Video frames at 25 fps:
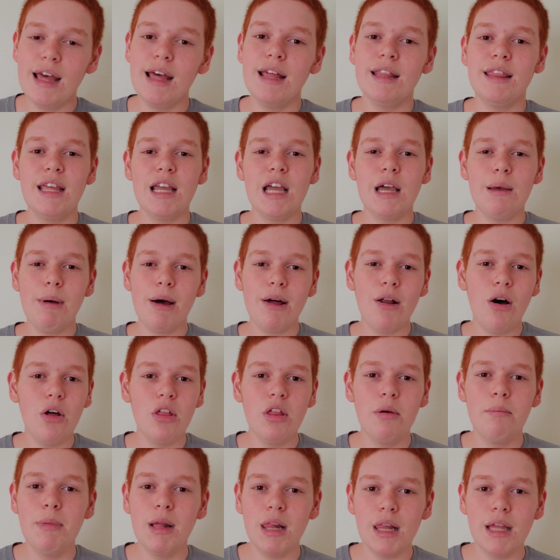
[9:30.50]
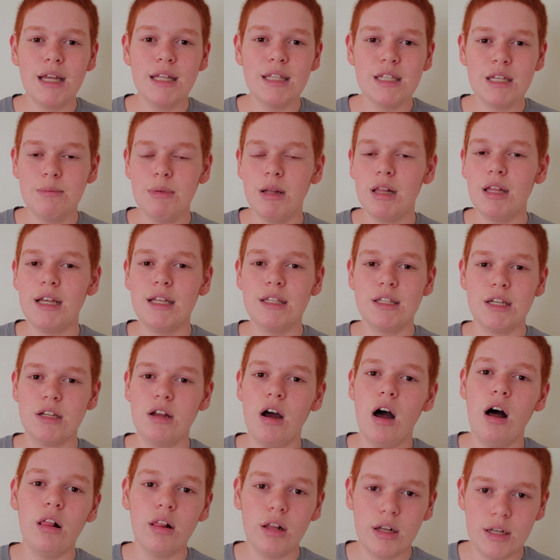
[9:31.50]
Think about all the millions and millions of
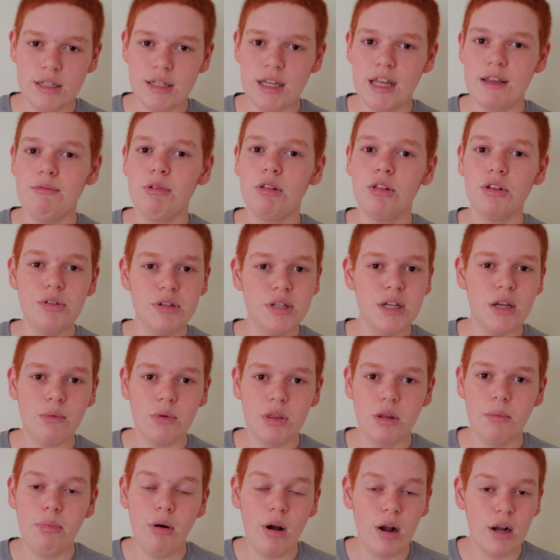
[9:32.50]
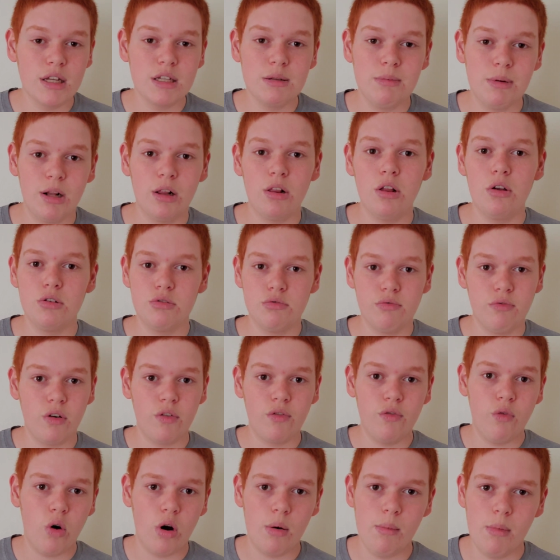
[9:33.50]
dollars they've been losing when the parks have been closed for
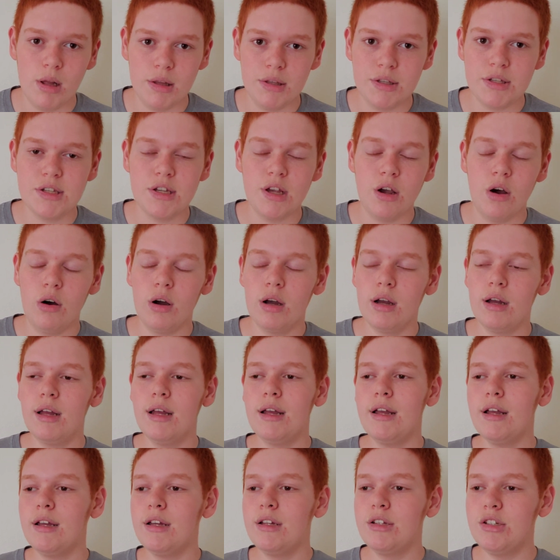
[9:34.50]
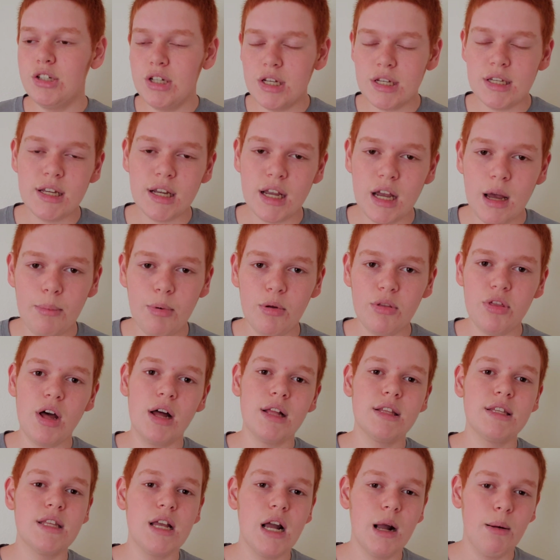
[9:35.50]
4 months. So just a couple
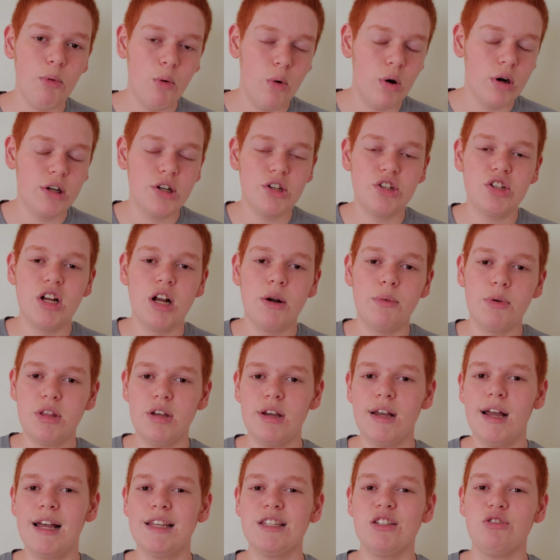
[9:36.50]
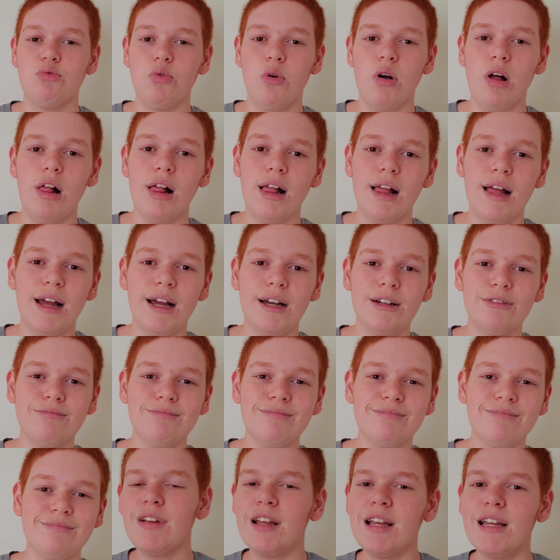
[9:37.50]
thoughts there, but wanted to share with you guys as well.
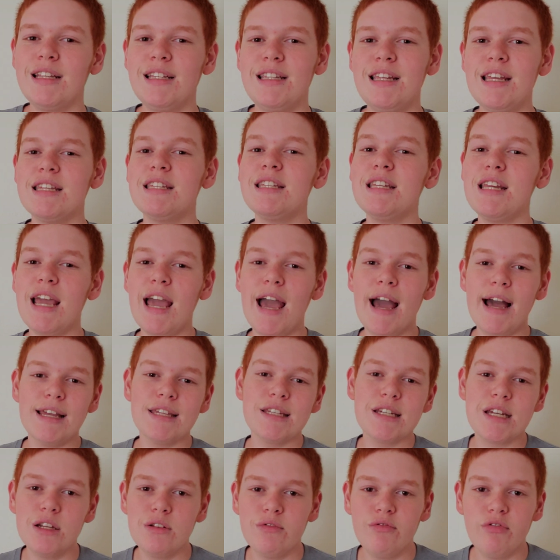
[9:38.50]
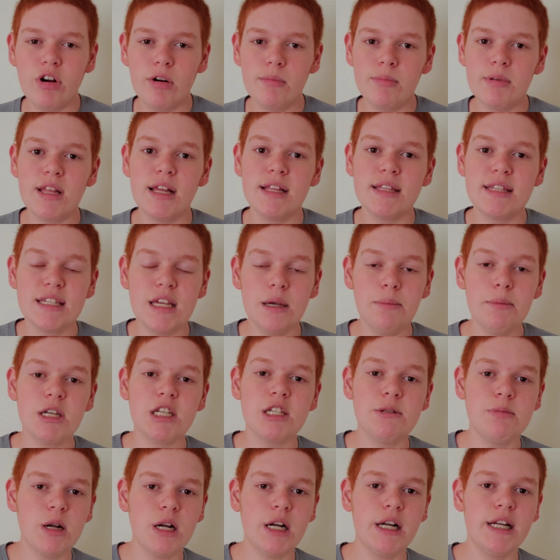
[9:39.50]
Disney has confirmed that some
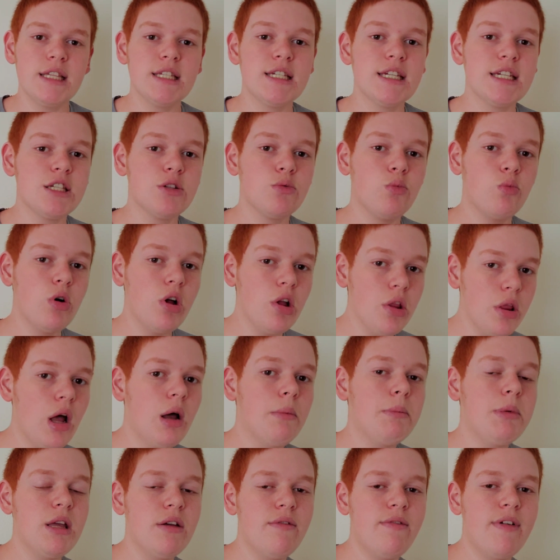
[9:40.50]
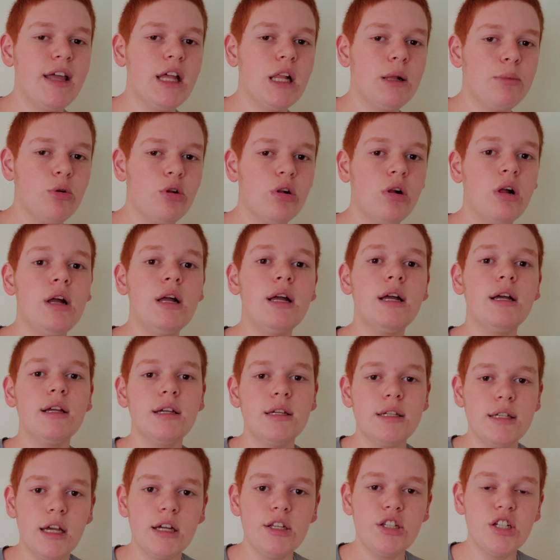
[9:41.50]
experiences will not be available,
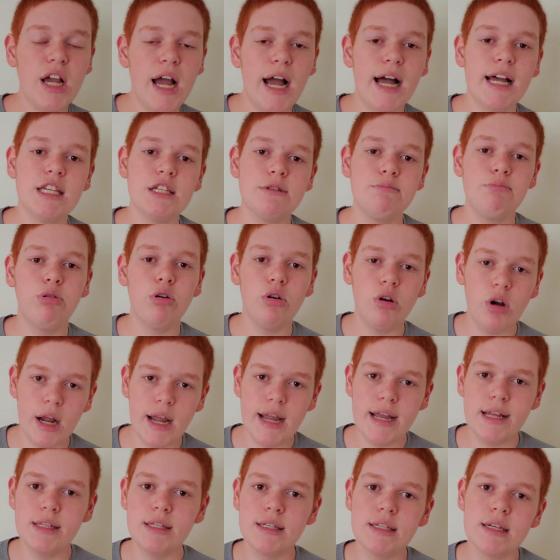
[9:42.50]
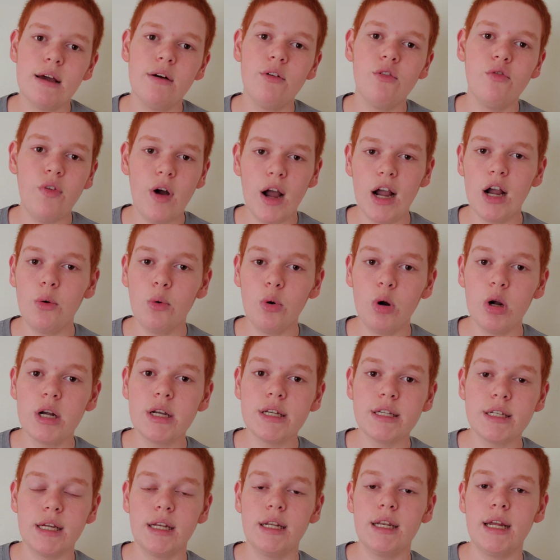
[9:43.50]
such as parades,
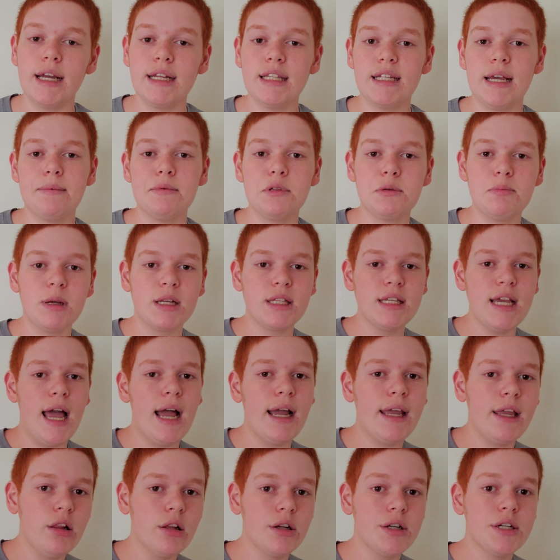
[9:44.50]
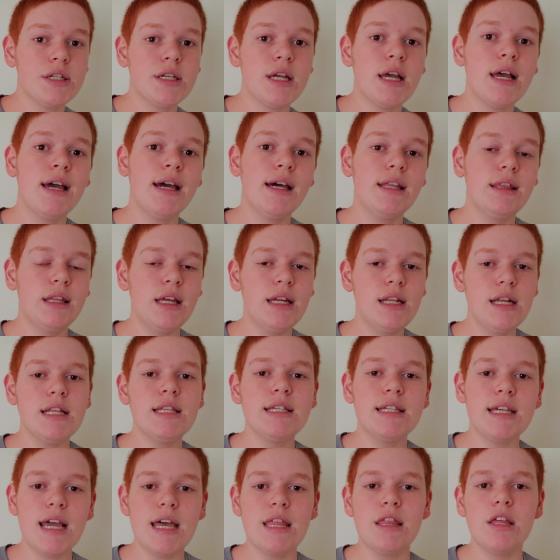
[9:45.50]
fireworks, and nighttime spectaculars. They did
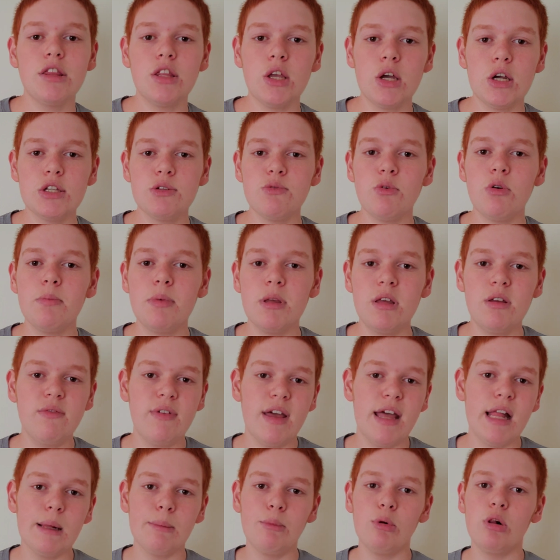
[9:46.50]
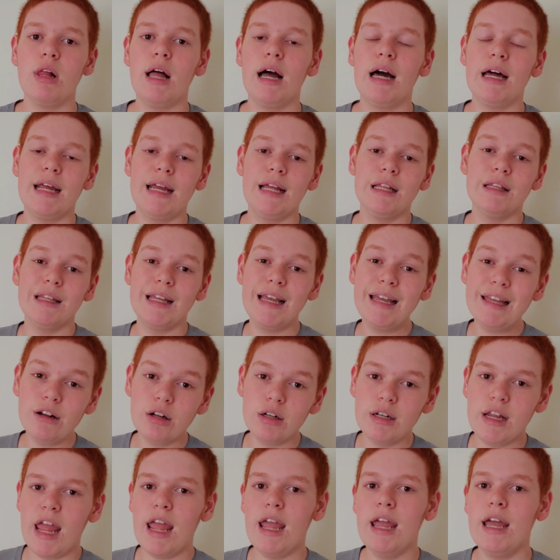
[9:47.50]
say that those will be available at a later
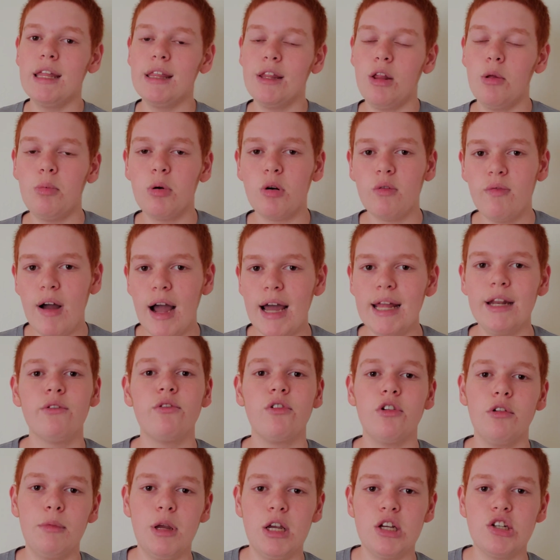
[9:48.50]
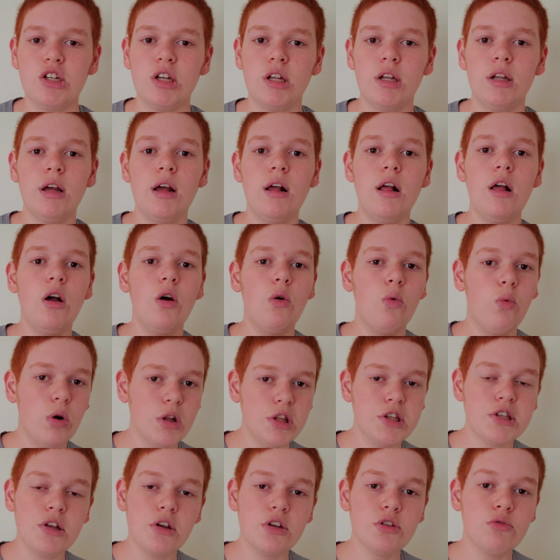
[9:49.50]
date, and they'll provide information
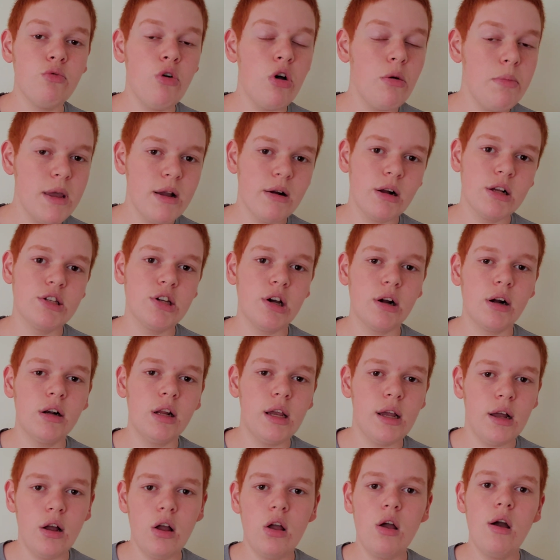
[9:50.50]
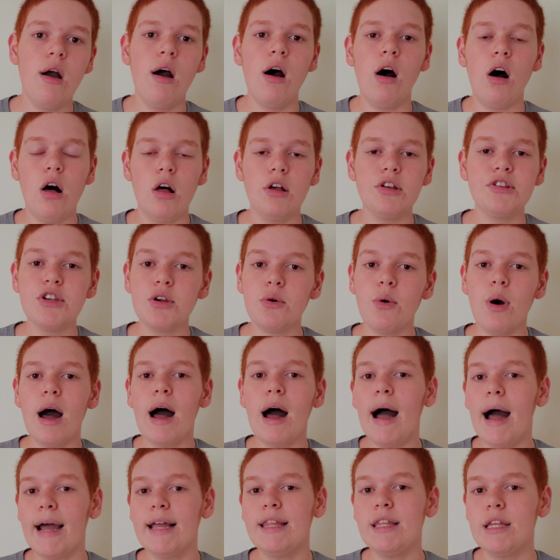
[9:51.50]
once those will be returning. Also,
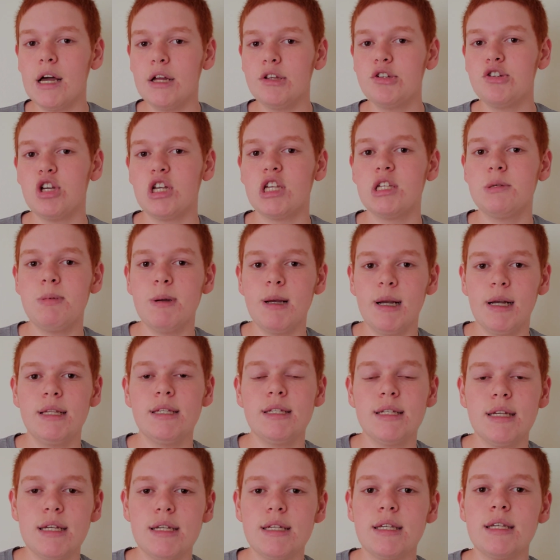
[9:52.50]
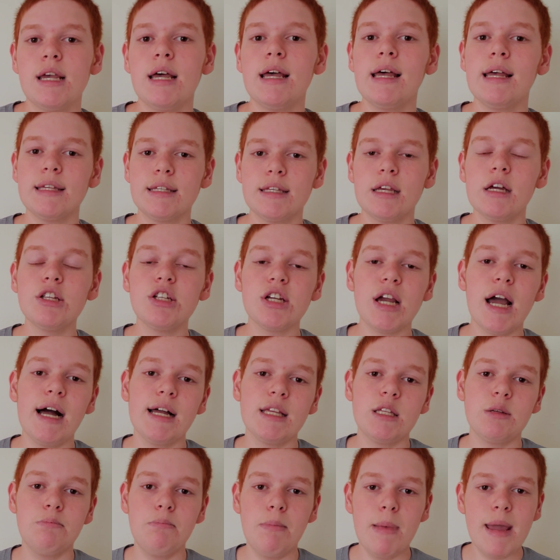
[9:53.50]
high-touch experiences such
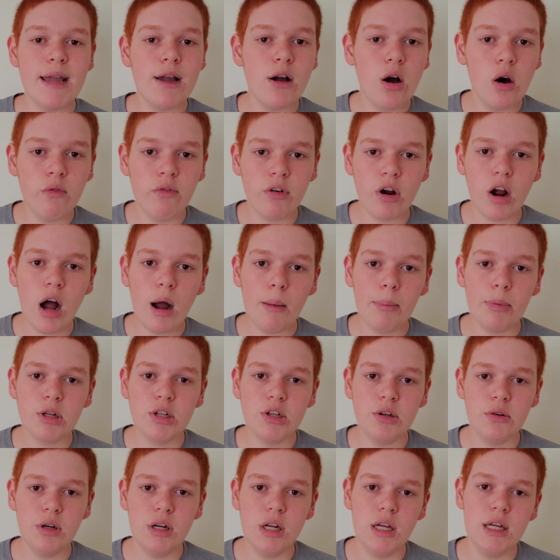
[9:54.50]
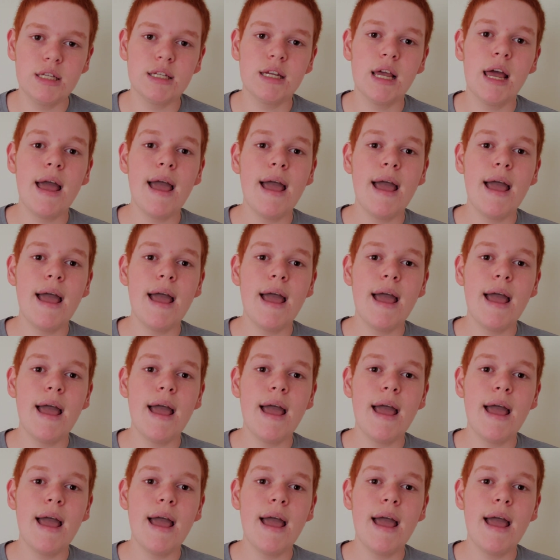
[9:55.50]
as makeover opportunities,